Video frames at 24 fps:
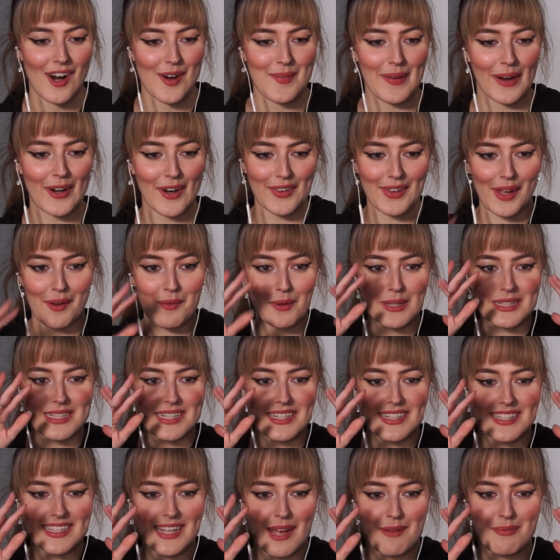Oh my god, that was
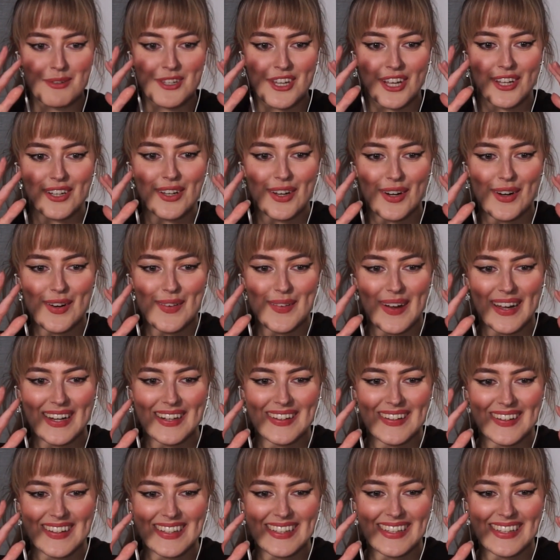Inception. Oh my god.